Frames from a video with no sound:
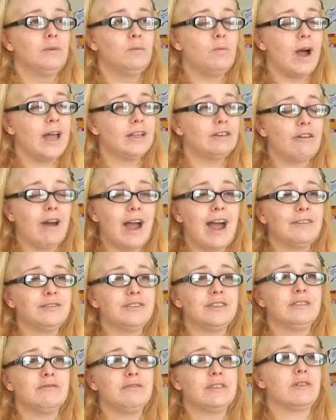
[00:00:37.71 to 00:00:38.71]

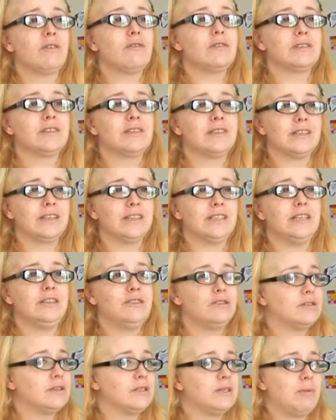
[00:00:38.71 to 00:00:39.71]
well-crafted resources that
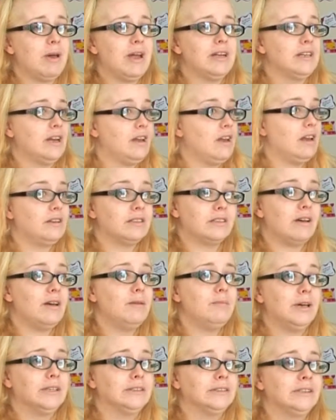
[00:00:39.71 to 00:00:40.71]
teachers would spend a lot of
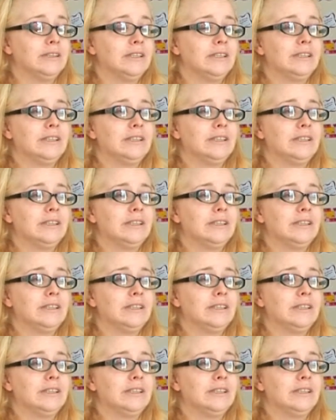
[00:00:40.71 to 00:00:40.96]
time on.